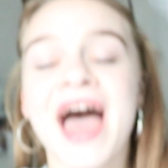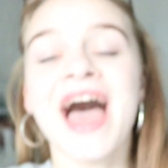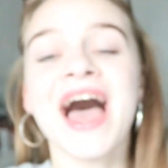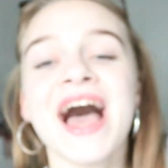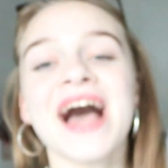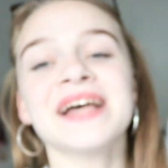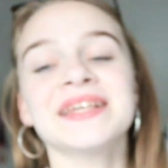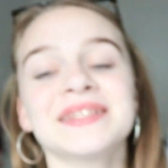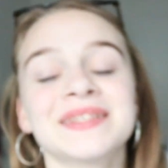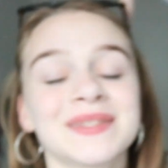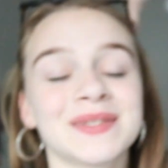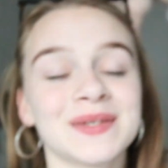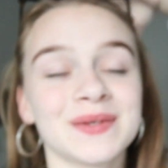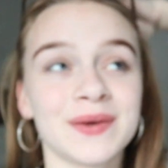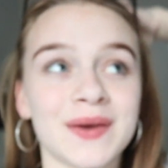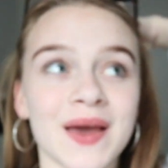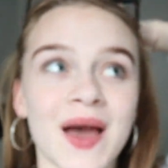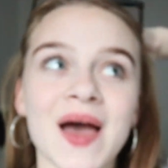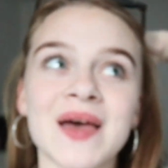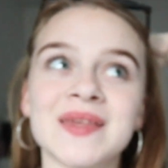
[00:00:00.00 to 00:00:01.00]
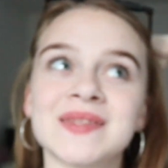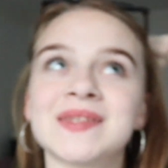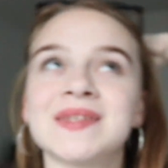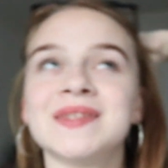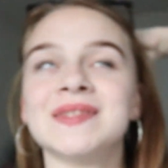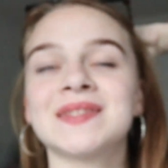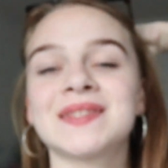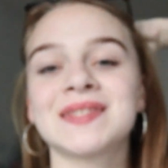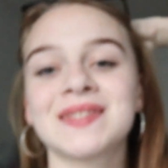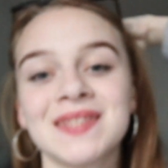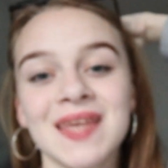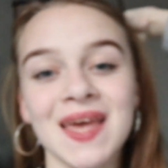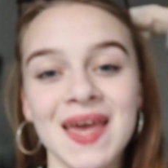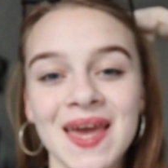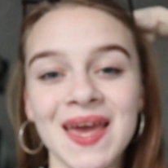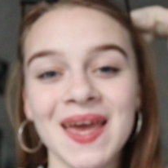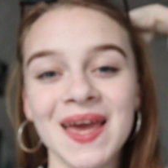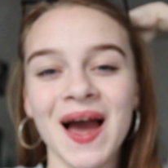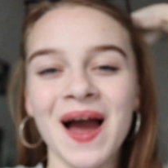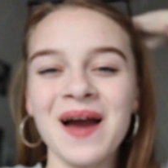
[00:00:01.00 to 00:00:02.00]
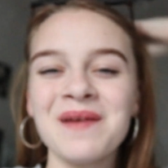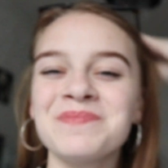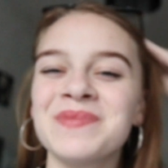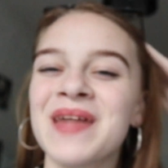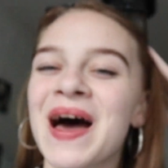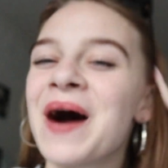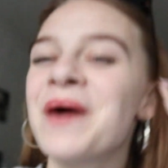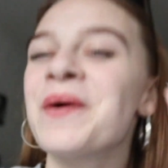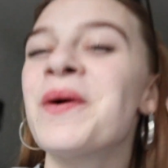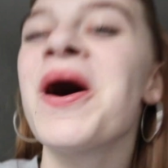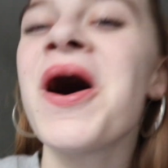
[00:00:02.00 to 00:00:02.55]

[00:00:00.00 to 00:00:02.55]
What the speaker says: As you guys can see, I'm now